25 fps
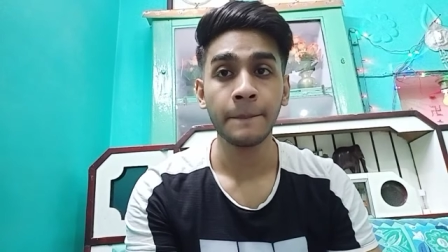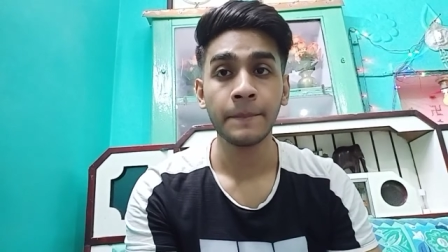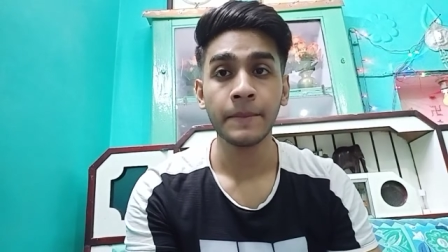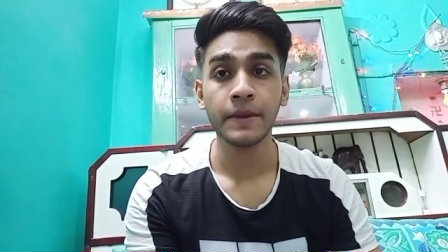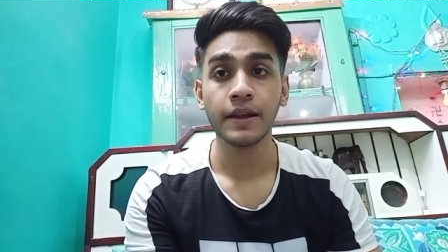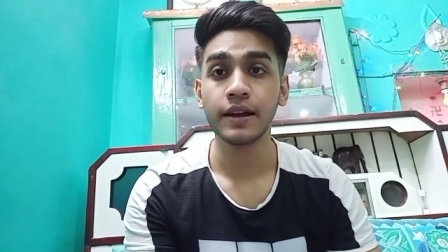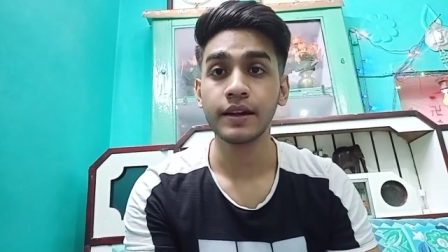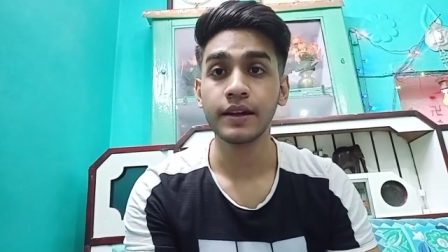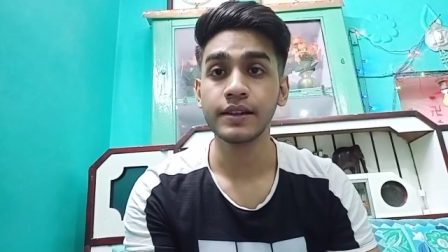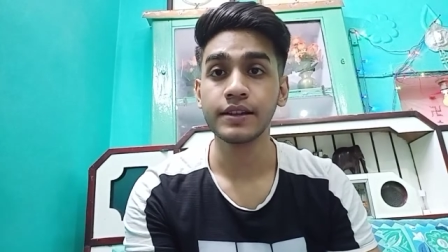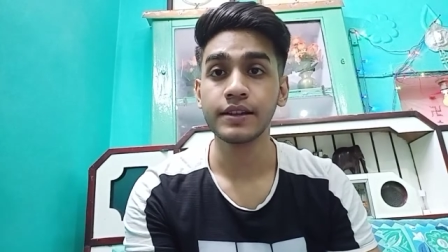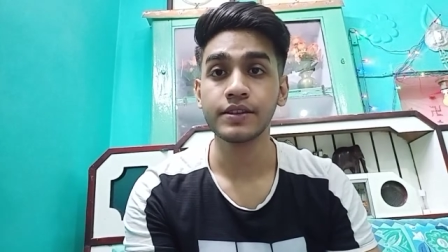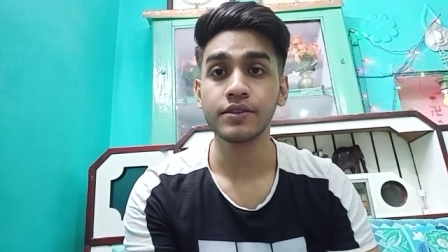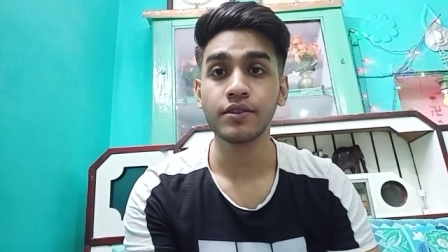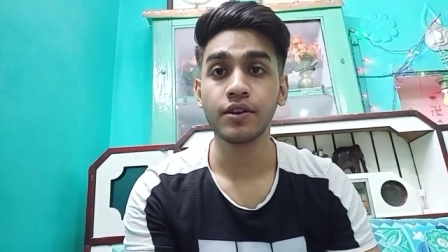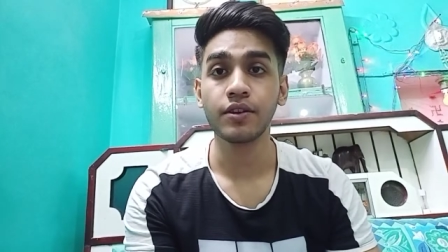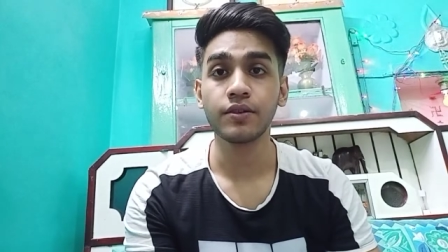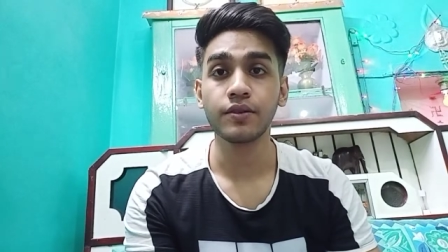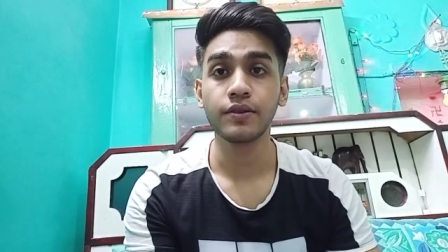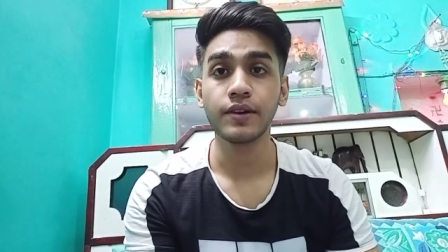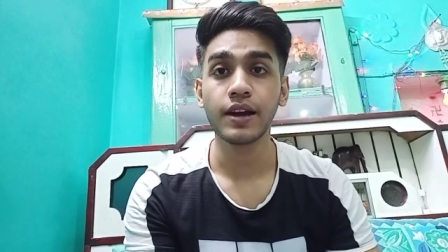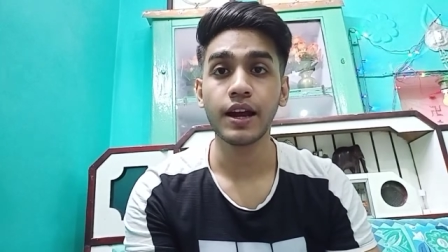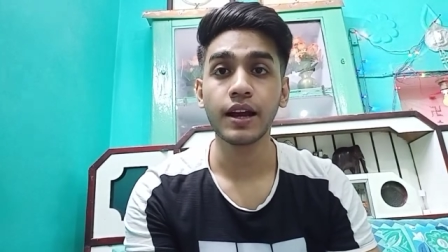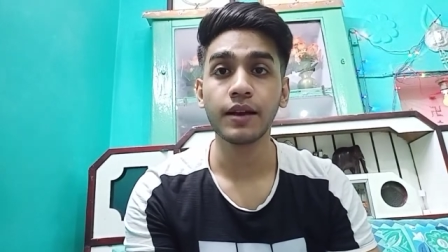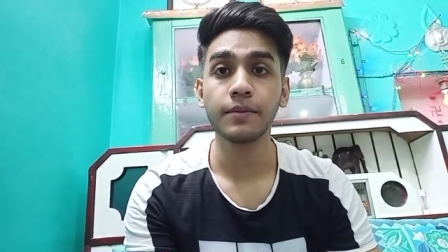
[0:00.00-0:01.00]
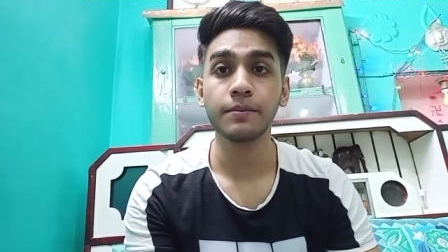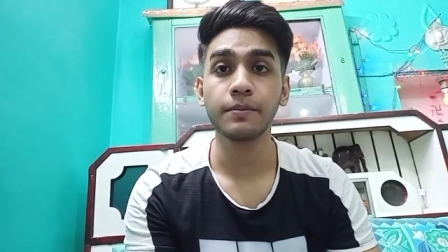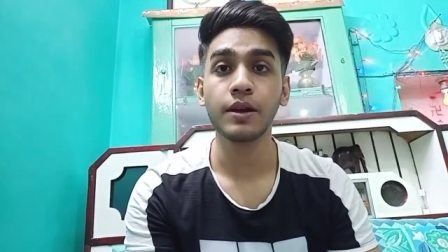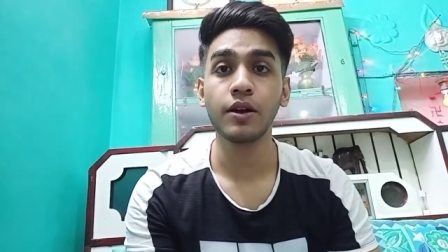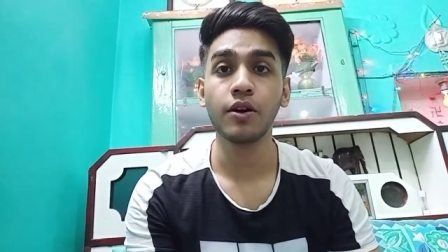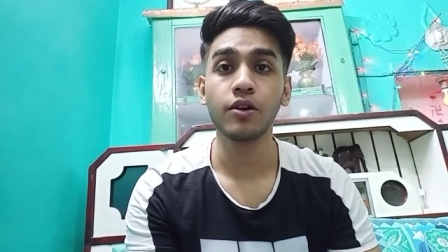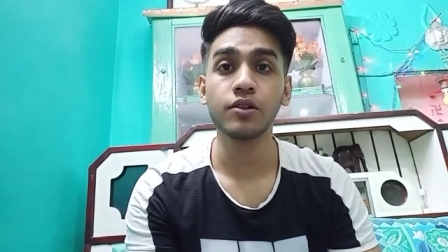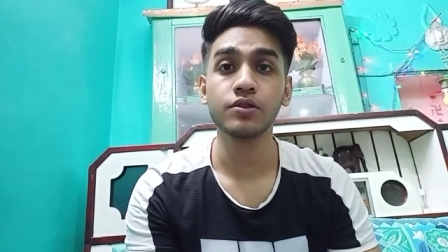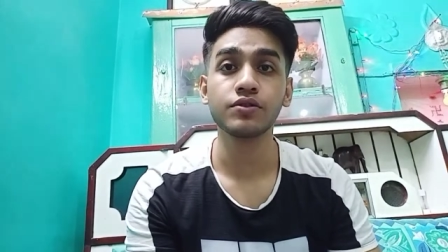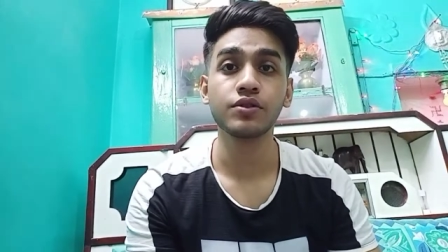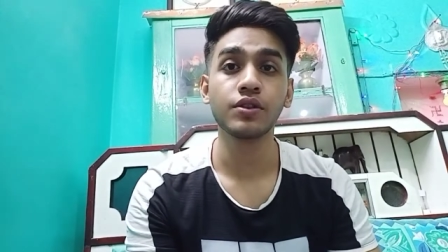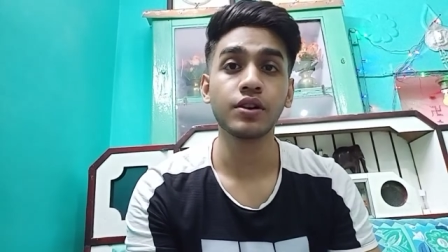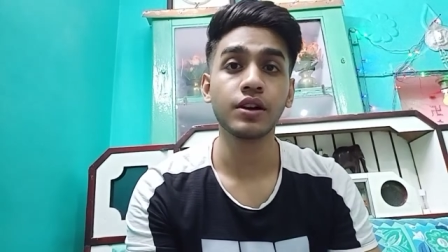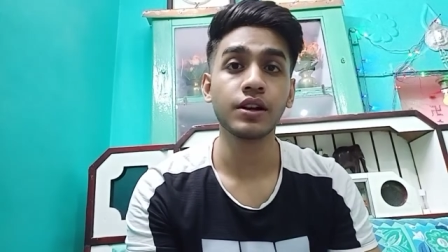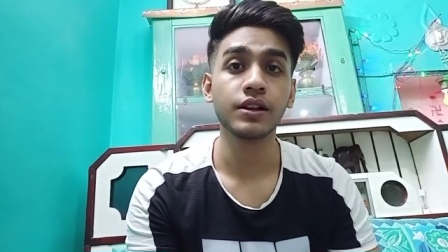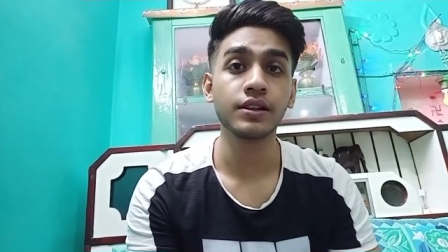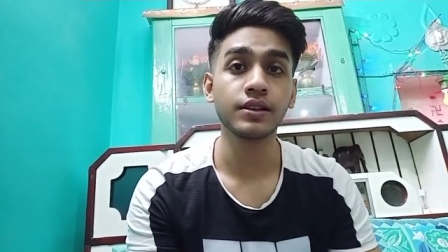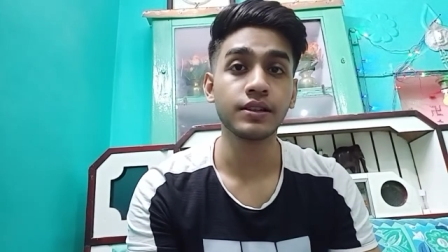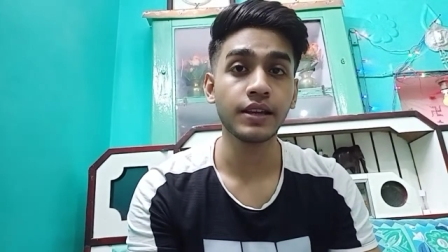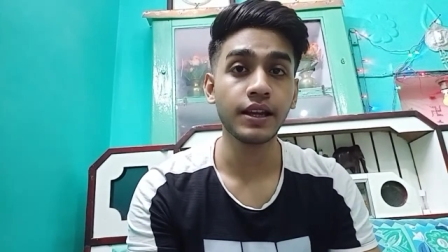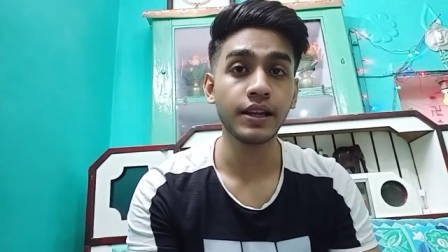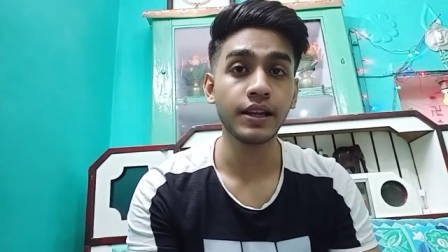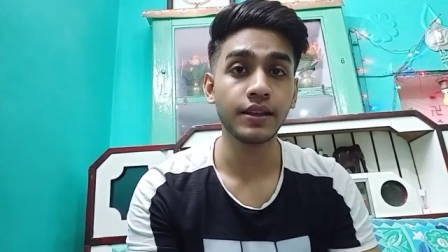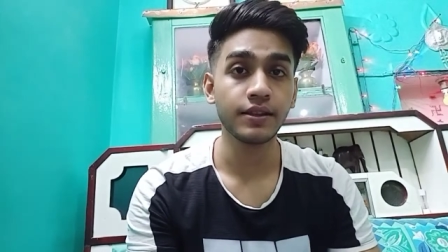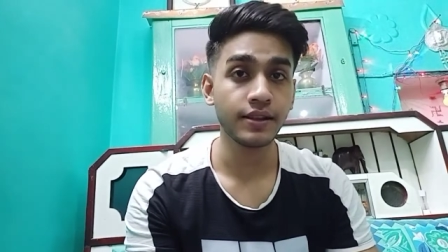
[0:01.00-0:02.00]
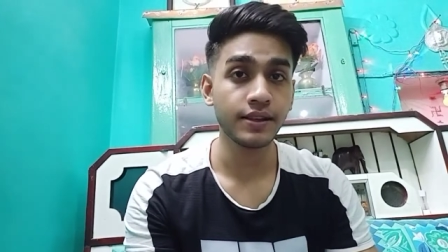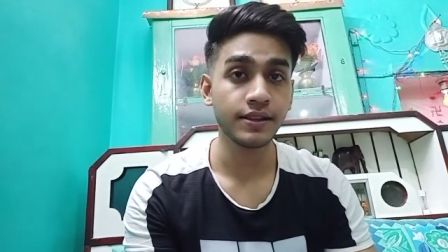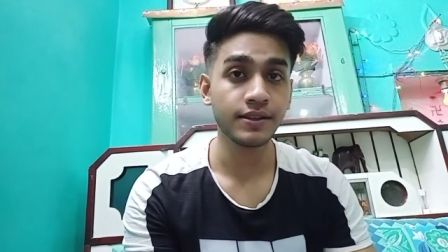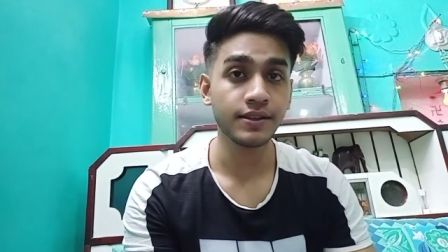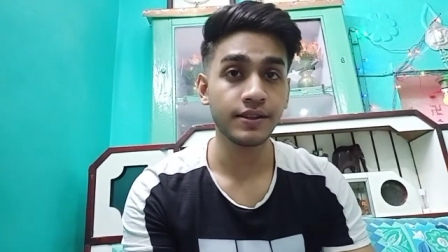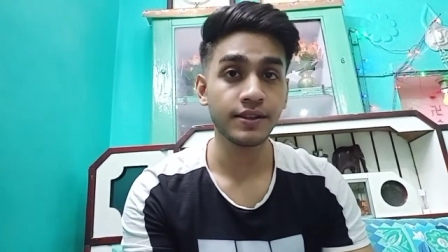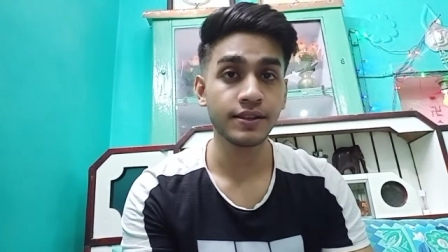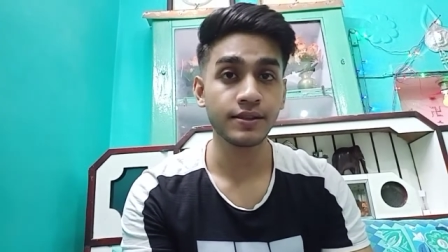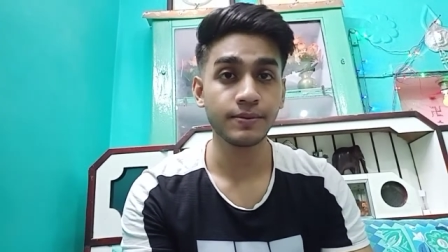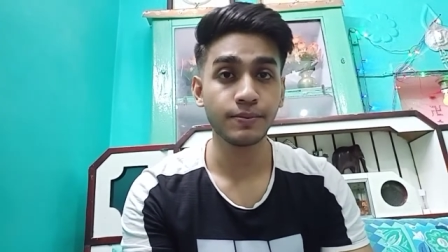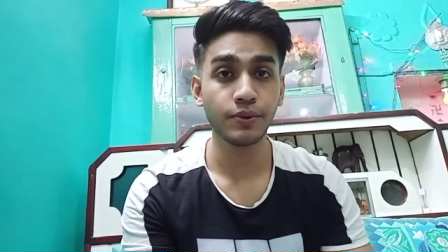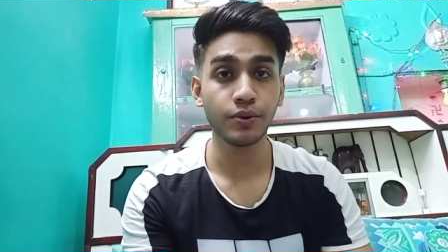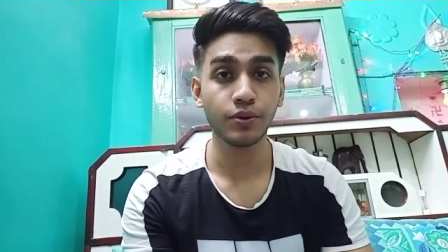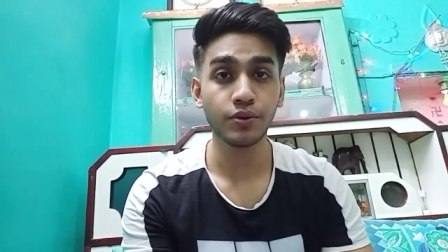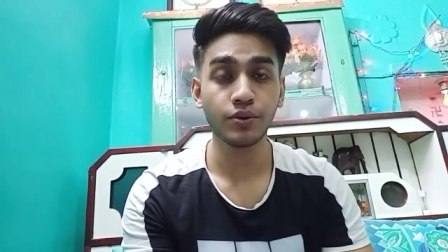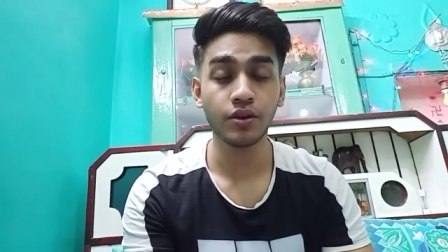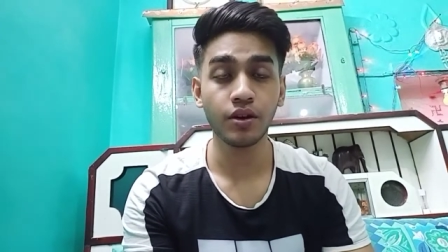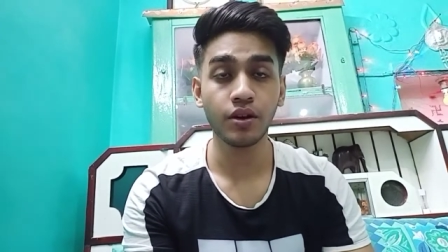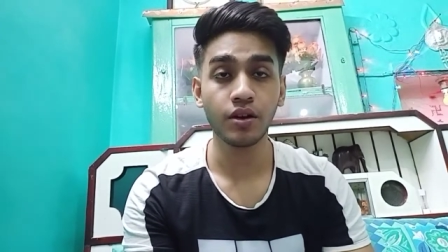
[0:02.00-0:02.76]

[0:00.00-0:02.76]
A lease contract may also contain these dispute